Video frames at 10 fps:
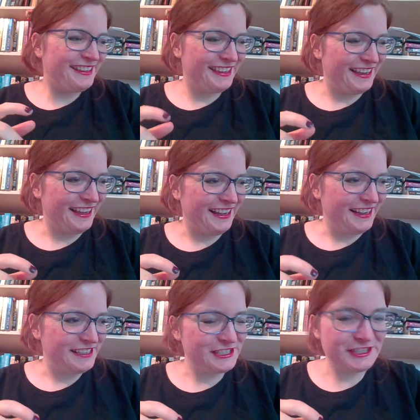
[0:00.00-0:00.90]

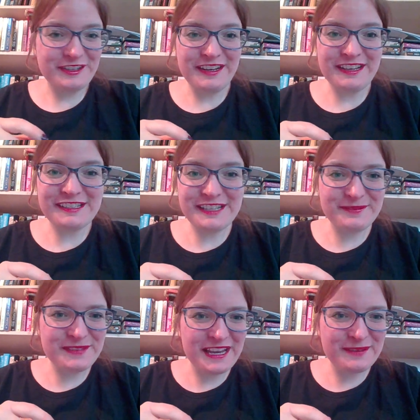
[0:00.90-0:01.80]
Yeah, sorry,
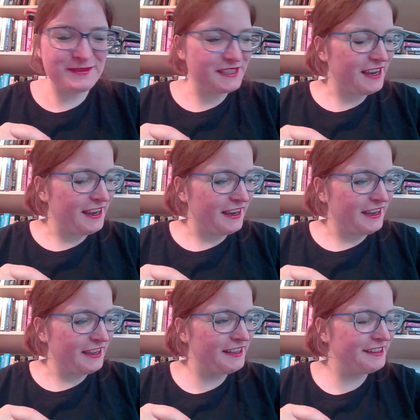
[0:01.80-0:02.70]
sometimes I.